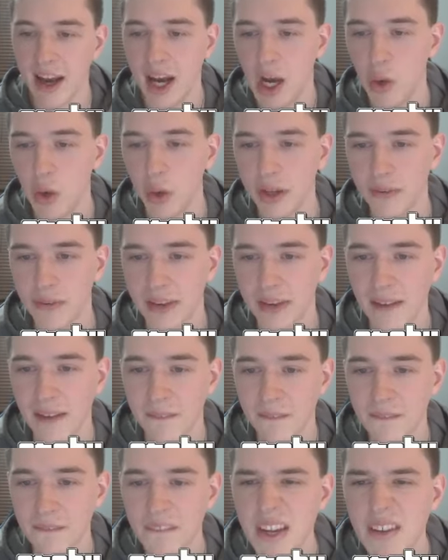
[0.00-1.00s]
We've got
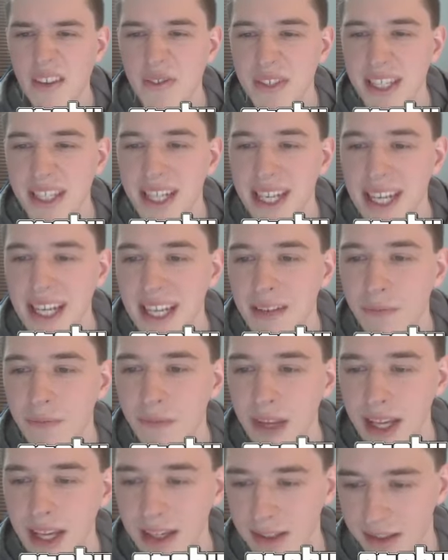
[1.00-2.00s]
fifteen
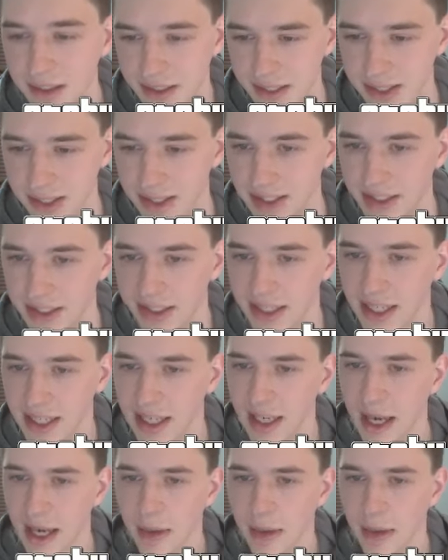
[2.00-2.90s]
vehicles in this thing.